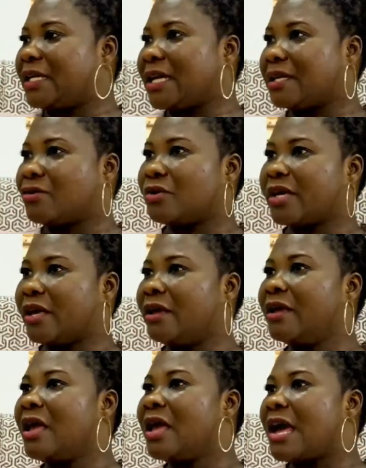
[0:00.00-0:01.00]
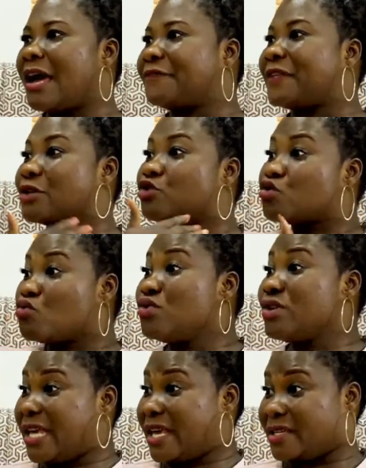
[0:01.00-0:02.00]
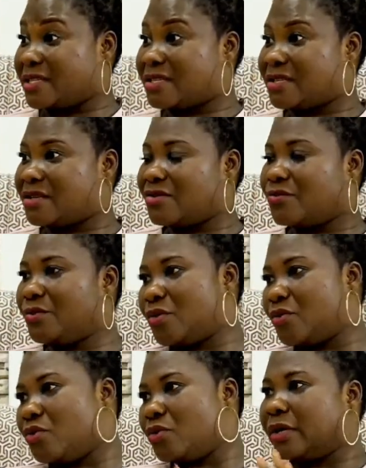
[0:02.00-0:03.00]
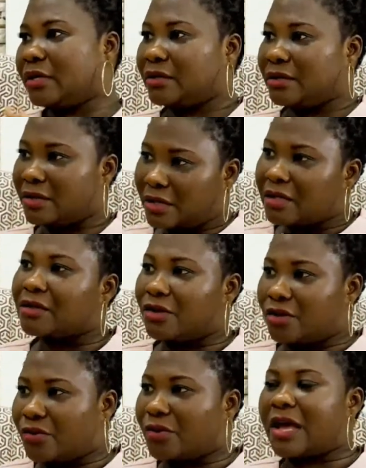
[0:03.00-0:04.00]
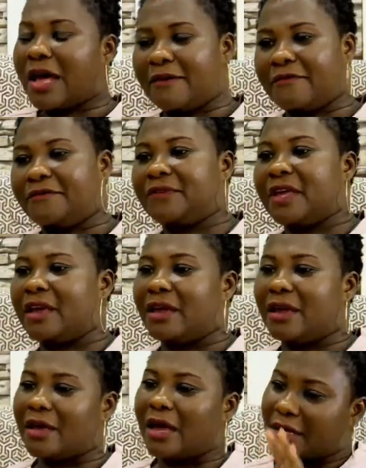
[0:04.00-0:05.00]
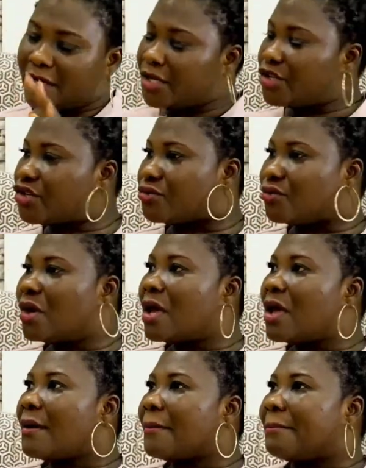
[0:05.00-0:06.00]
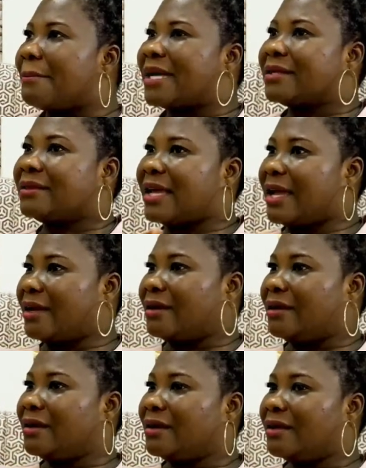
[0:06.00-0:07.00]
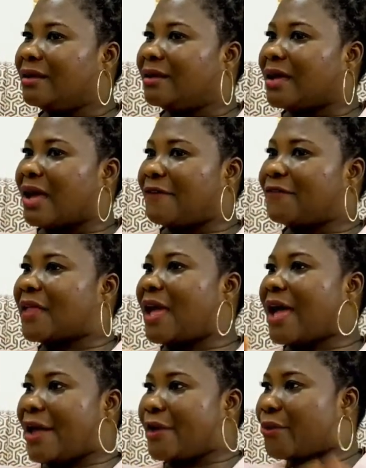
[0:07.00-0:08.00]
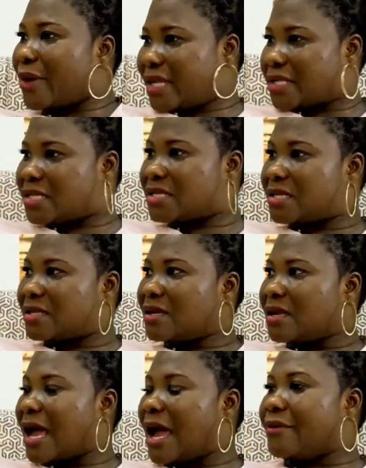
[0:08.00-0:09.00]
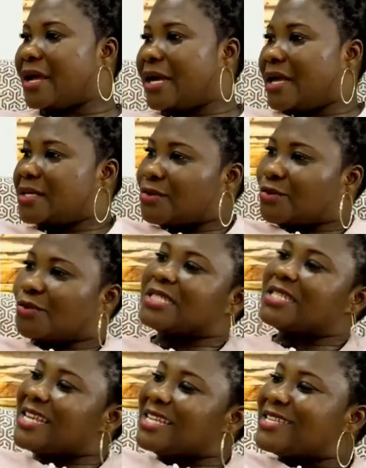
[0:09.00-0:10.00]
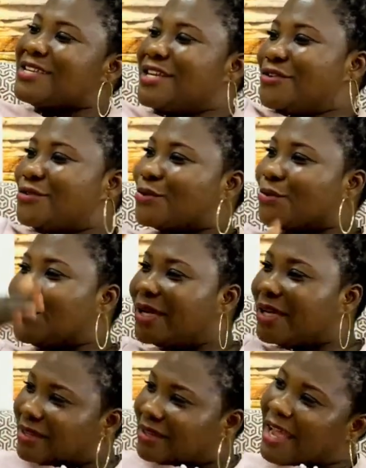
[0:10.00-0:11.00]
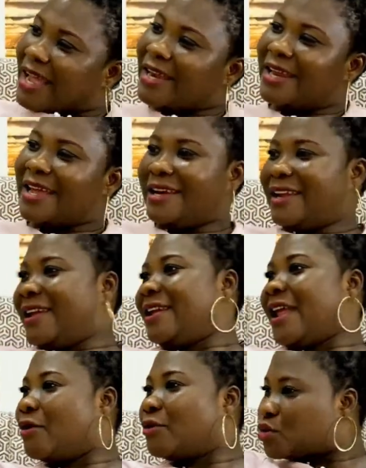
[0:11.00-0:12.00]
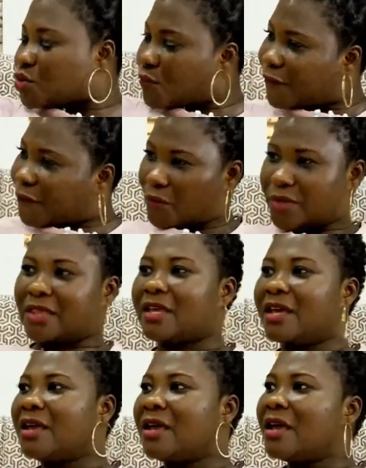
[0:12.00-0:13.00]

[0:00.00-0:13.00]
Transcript: planned that, okay, after two years, we will, you know, have an issue. But then, after I quit, I realized it was eating into third and then now to fourth.